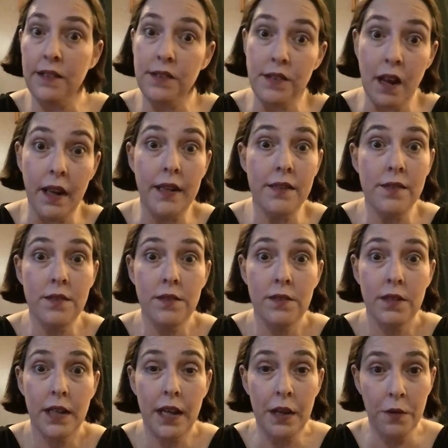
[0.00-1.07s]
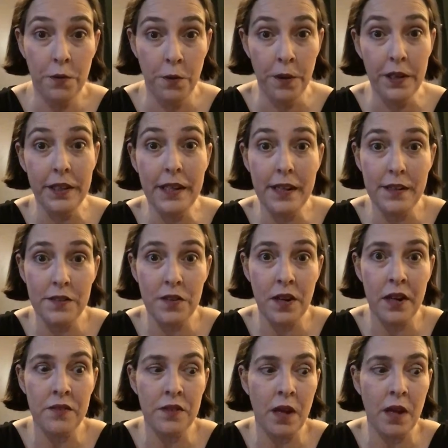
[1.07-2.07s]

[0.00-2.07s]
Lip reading: nice. It really is nice.